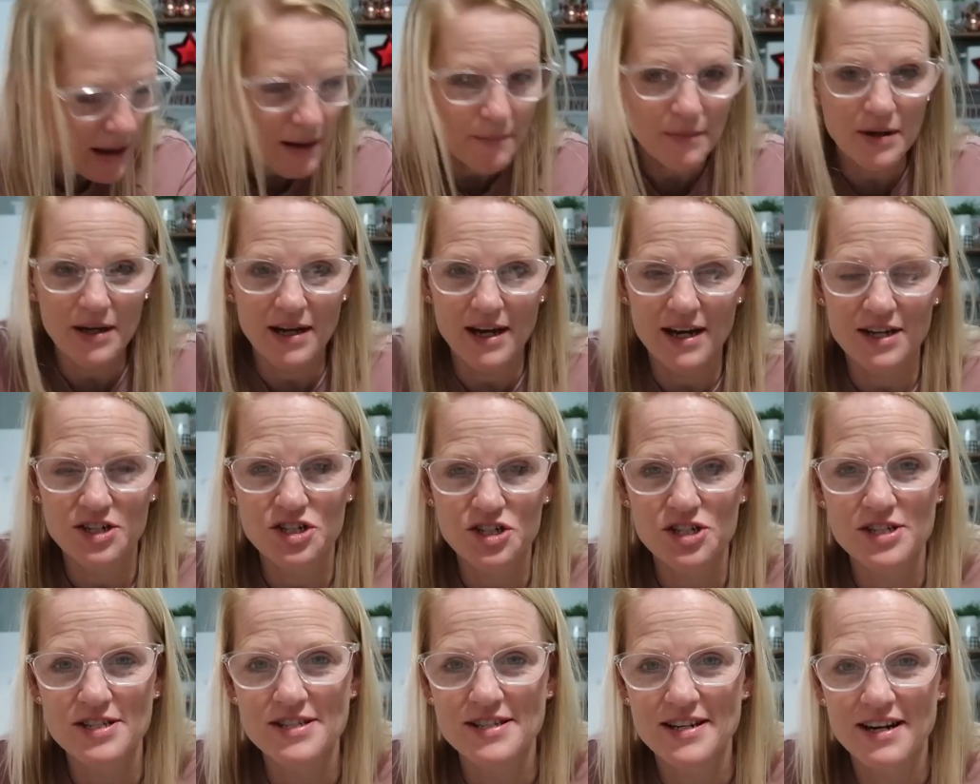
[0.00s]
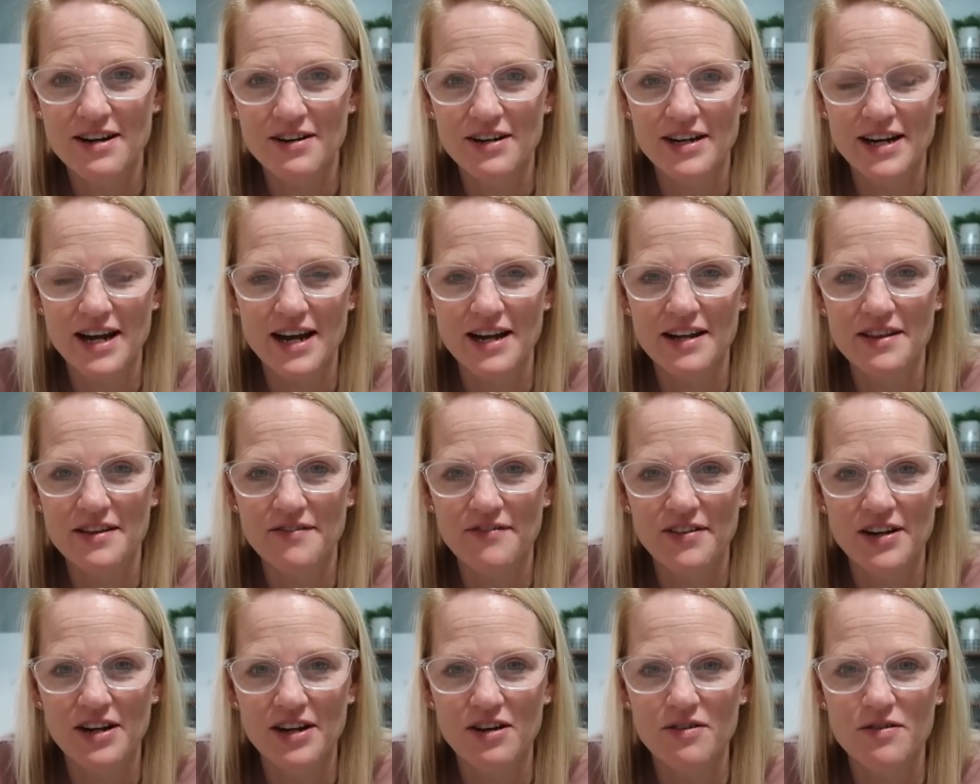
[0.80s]
I'm gonna actually sit down and edit
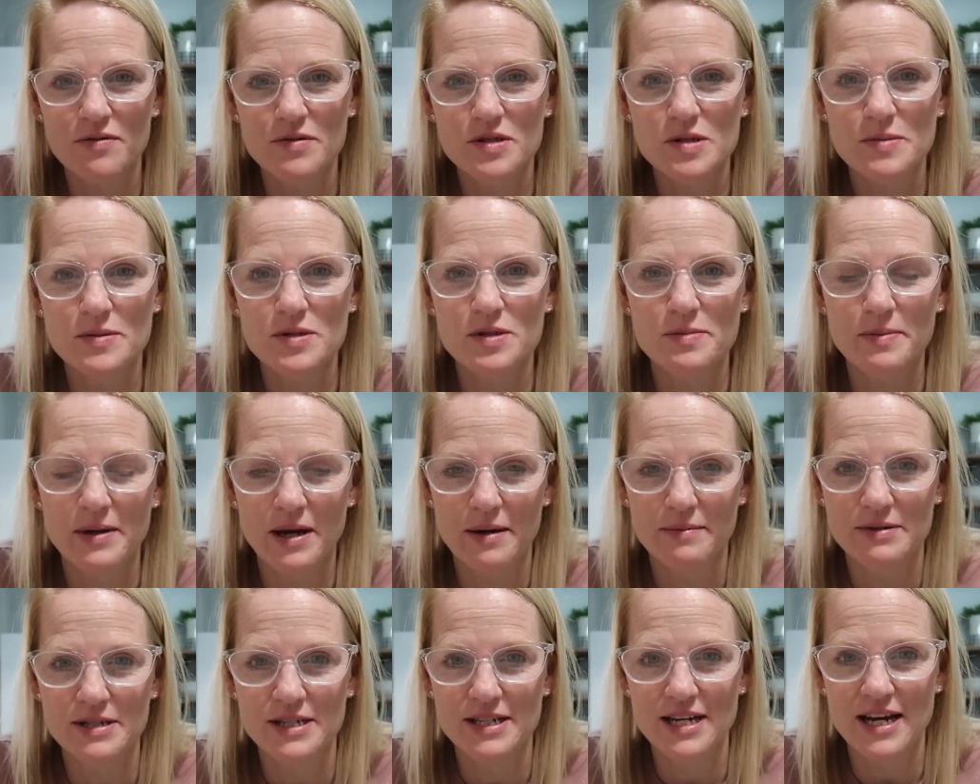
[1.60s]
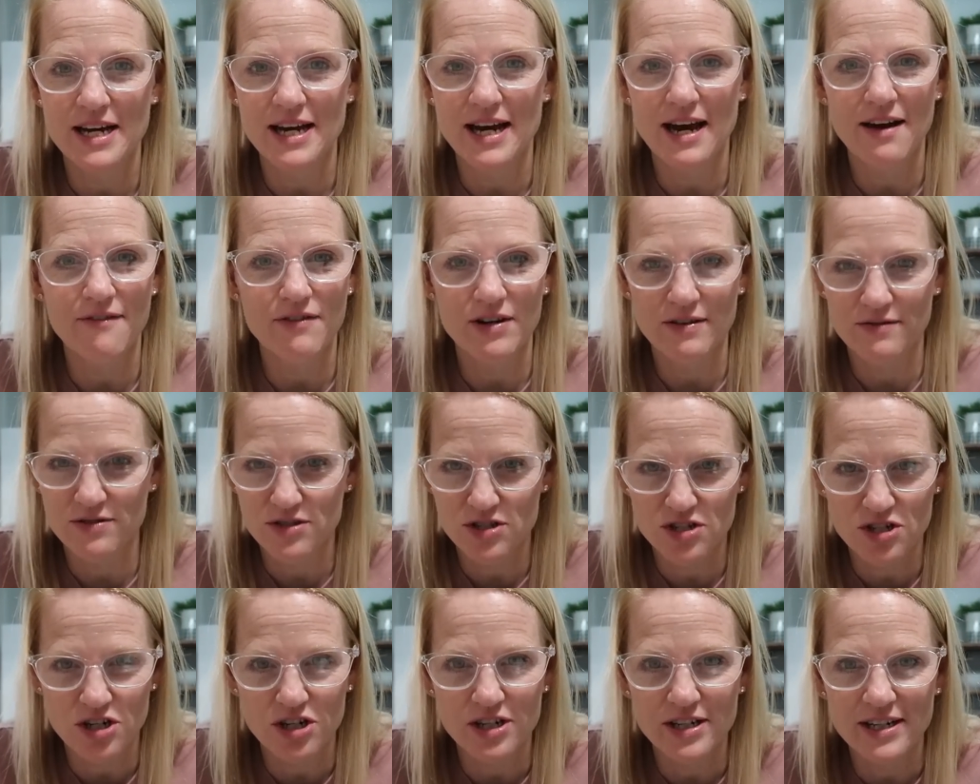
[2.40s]
the video that was supposed to be up today. I haven't even
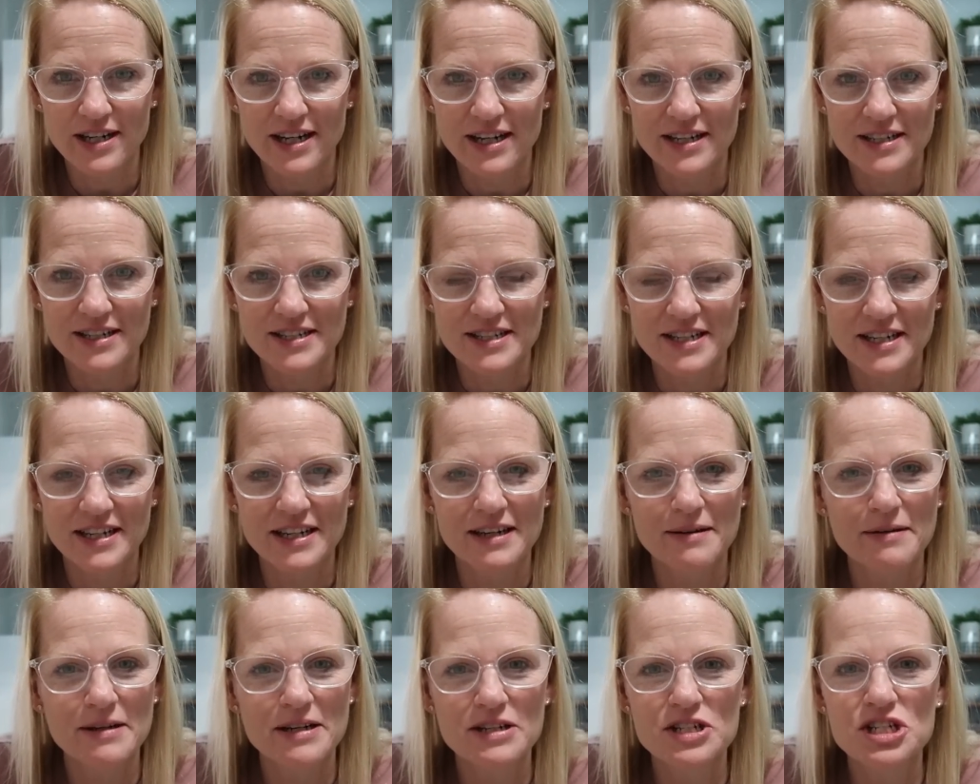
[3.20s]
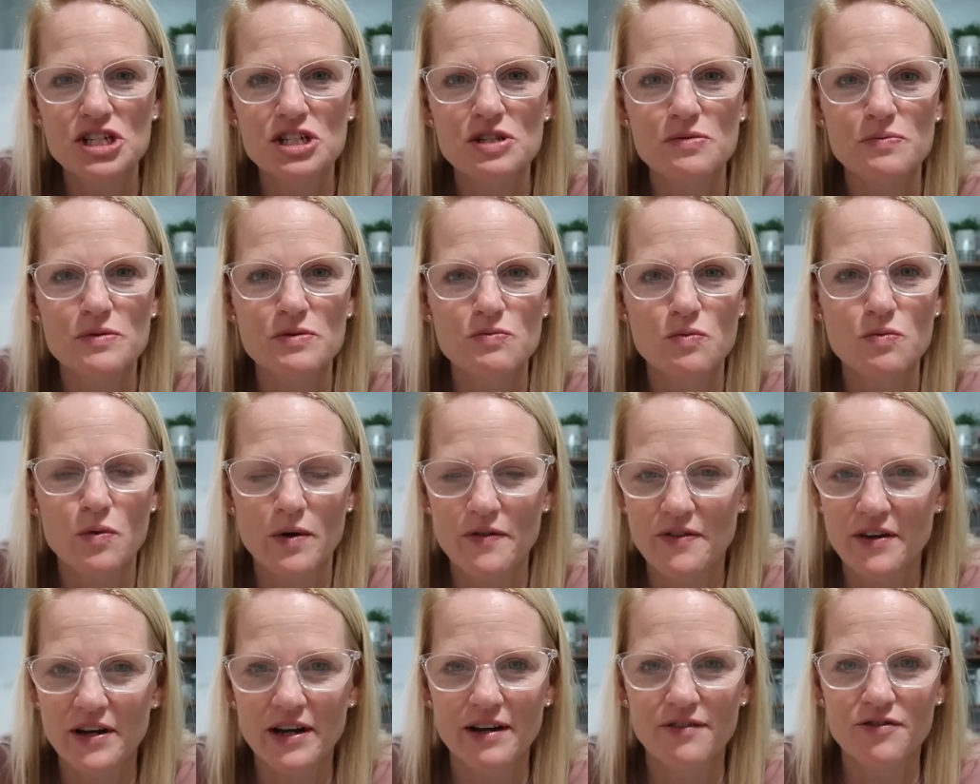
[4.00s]
started editing it. It just was
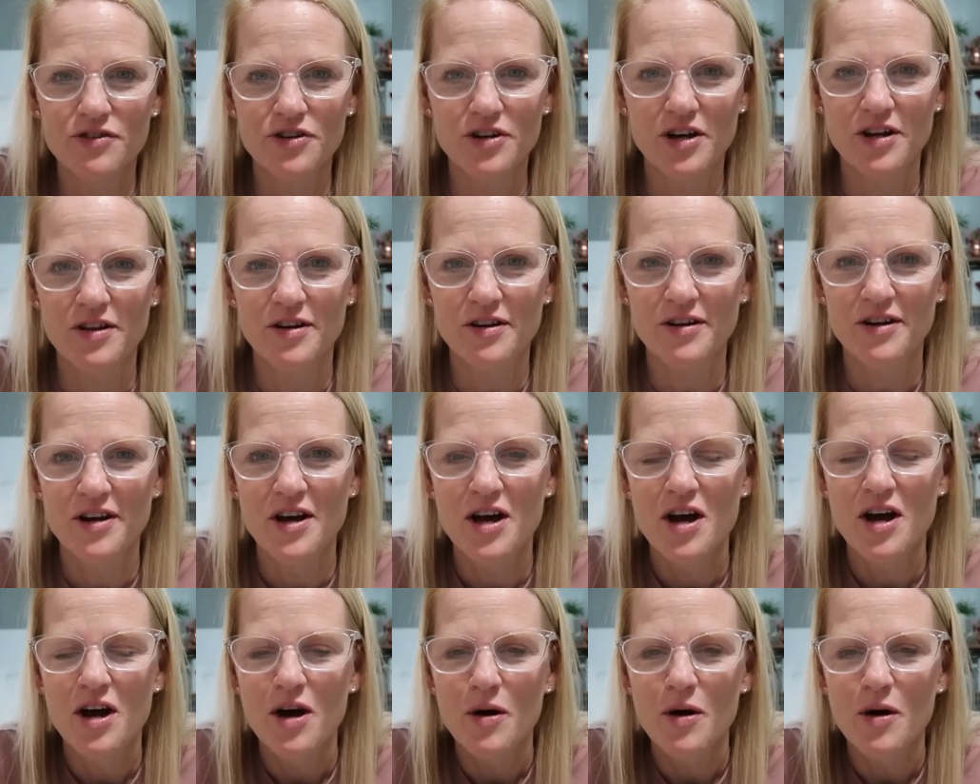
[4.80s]
one thing after another.